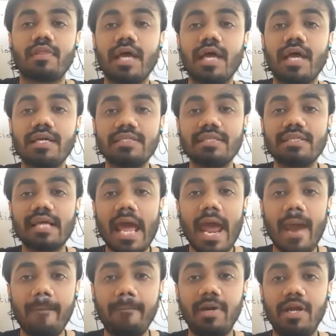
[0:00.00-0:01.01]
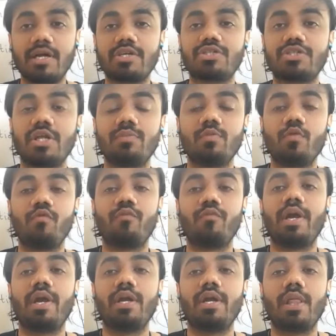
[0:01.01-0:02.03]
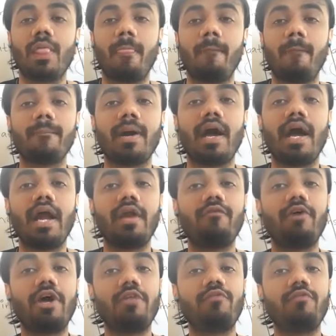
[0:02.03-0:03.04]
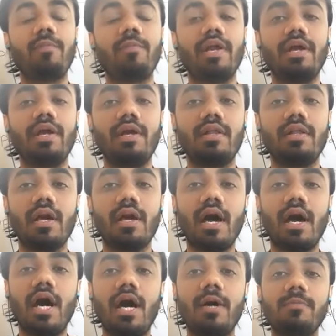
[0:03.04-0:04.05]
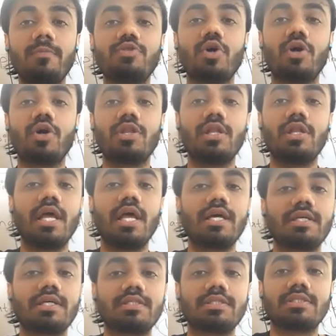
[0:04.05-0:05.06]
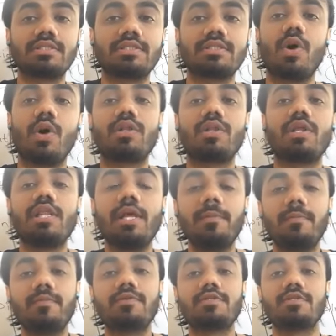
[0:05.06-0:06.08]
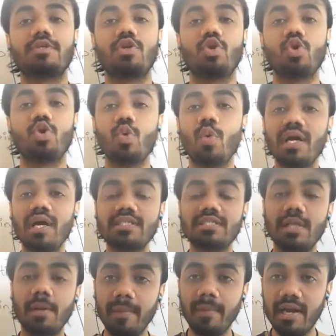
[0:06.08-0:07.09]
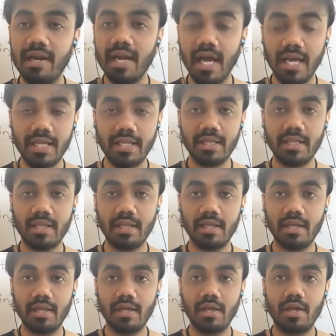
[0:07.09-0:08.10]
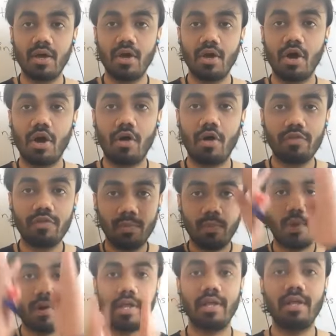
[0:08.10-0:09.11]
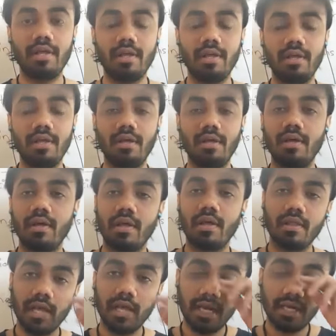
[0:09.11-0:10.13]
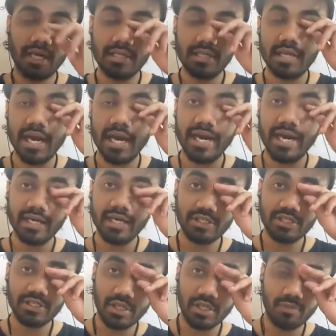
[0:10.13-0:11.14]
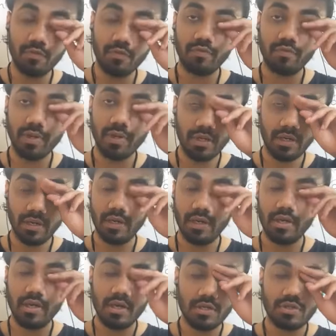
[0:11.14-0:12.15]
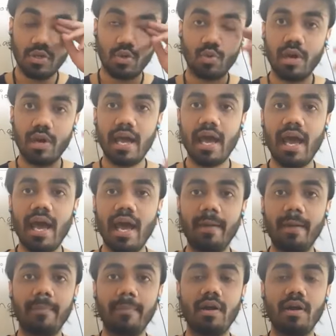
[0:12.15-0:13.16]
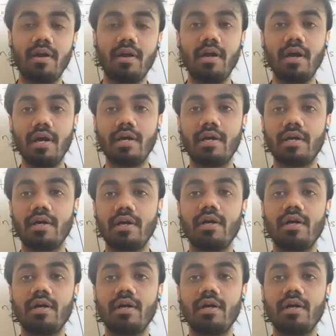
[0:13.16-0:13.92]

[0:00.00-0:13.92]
that is abduction movement. And when we bring the arms or the legs or the limbs towards the midline of the body, that is adduction movement. So to abduct